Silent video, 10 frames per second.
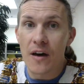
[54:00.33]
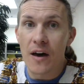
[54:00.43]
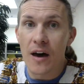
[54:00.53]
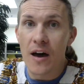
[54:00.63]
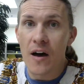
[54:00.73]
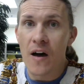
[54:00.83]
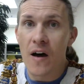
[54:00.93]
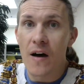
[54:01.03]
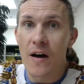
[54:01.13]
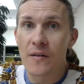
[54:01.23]

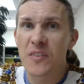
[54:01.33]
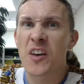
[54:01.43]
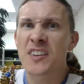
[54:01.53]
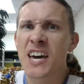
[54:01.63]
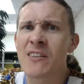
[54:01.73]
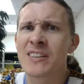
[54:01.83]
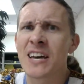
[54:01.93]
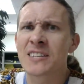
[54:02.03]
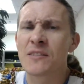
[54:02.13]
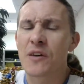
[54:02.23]
so that's kind of a
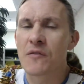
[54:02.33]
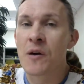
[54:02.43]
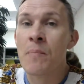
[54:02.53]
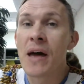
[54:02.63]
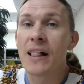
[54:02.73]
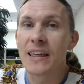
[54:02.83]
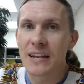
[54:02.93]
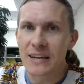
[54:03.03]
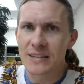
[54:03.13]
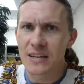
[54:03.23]
test of
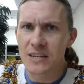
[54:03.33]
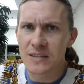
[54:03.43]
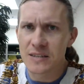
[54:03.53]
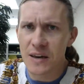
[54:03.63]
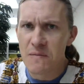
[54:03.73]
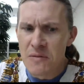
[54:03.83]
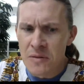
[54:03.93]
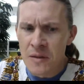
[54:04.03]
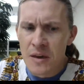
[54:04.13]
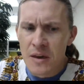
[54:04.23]
compellingness, I should say.
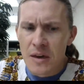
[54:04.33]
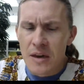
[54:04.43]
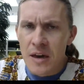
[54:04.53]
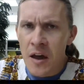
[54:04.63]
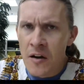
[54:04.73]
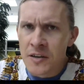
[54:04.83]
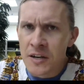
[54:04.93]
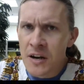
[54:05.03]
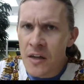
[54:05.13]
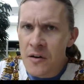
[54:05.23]
Here's
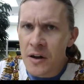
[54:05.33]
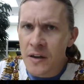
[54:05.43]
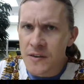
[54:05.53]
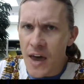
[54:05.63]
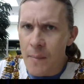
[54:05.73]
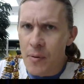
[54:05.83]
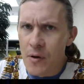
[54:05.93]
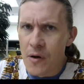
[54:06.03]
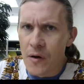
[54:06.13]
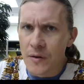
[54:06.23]
another
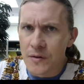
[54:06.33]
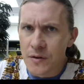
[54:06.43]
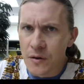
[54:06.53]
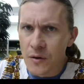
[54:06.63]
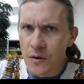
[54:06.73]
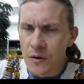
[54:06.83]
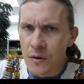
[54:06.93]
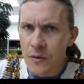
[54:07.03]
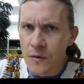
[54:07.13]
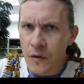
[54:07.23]
example
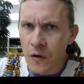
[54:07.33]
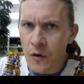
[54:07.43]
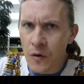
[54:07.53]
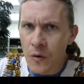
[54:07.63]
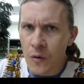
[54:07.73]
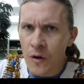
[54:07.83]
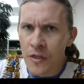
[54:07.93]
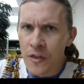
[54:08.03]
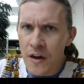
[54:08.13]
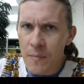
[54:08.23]
to
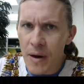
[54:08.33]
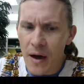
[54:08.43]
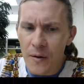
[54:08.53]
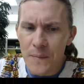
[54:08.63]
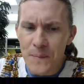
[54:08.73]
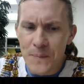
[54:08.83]
think about.